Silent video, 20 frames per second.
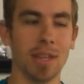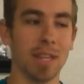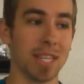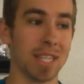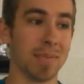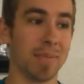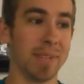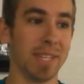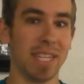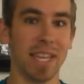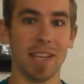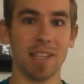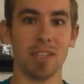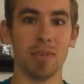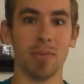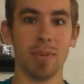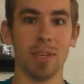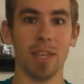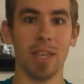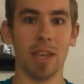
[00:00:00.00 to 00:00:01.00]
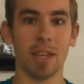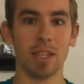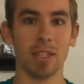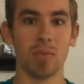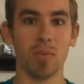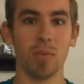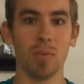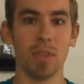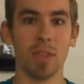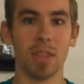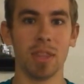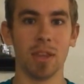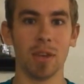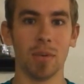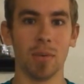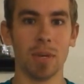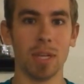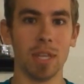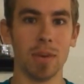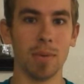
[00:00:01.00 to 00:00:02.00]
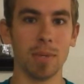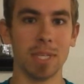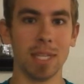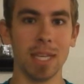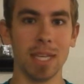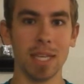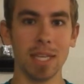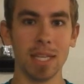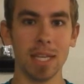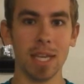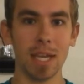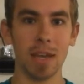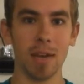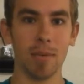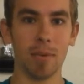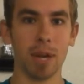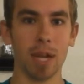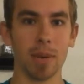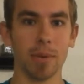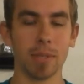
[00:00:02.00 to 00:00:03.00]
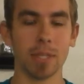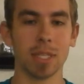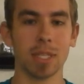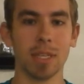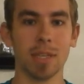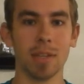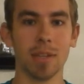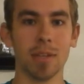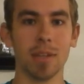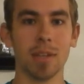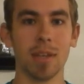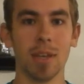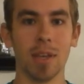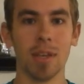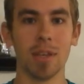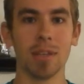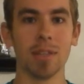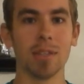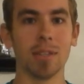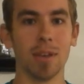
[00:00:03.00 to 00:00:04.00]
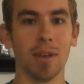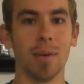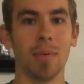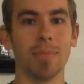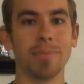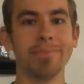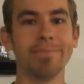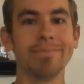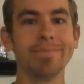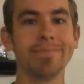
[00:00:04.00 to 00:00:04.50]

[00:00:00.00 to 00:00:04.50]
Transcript: Actually, my dad told me he actually went there when he went to India when I was a kid. So,